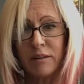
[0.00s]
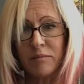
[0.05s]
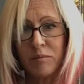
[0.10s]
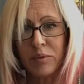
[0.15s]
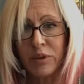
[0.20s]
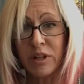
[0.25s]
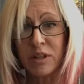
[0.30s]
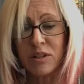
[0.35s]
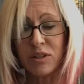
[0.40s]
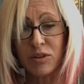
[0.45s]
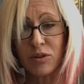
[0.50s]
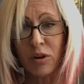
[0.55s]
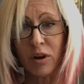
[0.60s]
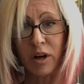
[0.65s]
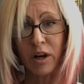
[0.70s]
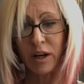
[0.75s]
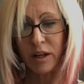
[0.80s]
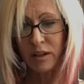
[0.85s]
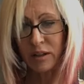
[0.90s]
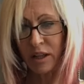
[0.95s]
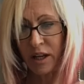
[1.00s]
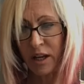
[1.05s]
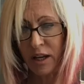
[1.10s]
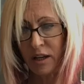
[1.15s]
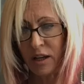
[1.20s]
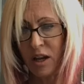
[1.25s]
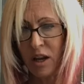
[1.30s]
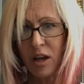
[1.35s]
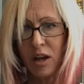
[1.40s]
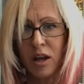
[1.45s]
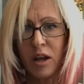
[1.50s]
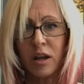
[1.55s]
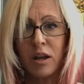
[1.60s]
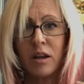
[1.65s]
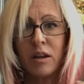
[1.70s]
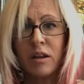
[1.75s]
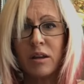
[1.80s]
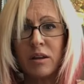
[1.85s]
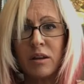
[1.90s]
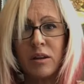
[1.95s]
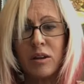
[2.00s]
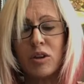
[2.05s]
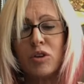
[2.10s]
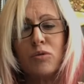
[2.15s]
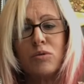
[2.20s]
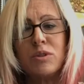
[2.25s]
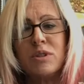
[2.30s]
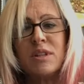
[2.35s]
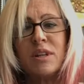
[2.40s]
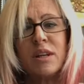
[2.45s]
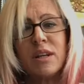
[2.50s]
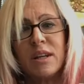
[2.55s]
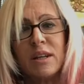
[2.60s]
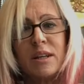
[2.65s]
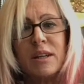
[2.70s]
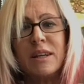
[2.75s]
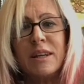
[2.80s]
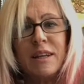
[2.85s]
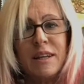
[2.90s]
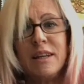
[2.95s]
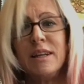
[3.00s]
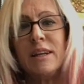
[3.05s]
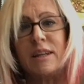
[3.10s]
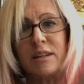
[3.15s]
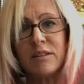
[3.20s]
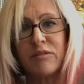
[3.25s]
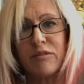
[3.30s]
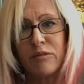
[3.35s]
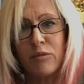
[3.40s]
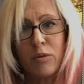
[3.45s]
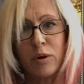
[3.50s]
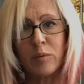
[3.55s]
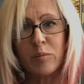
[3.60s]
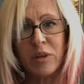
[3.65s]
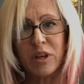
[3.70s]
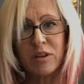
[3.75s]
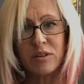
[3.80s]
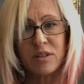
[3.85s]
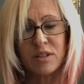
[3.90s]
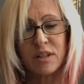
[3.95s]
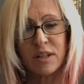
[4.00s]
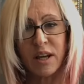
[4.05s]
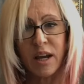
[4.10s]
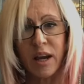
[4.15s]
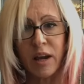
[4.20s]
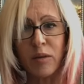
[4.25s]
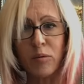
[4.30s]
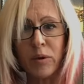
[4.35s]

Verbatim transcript: Prehistoric, like you didn't eat four meals a day.